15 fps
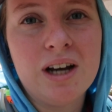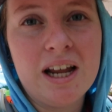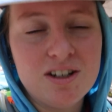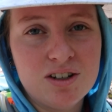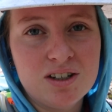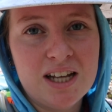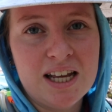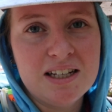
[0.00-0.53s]

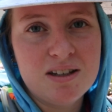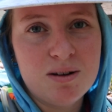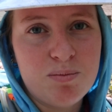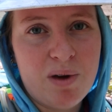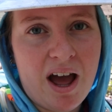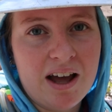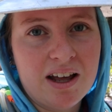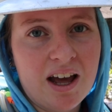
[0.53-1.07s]
nature takes it
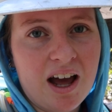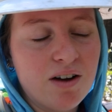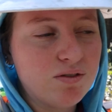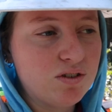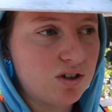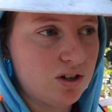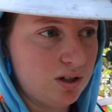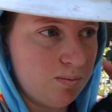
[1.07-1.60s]
back
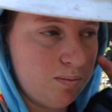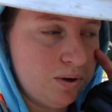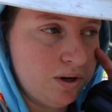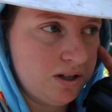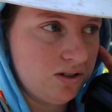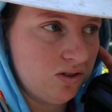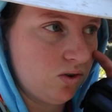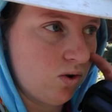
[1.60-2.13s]
after it's put
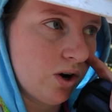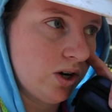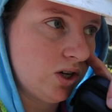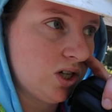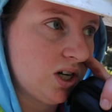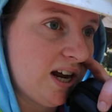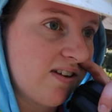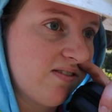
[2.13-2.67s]
in
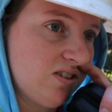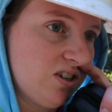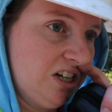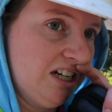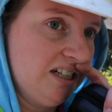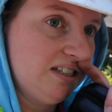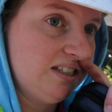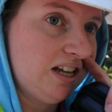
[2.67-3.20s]
storage and after
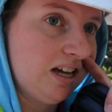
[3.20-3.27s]
it's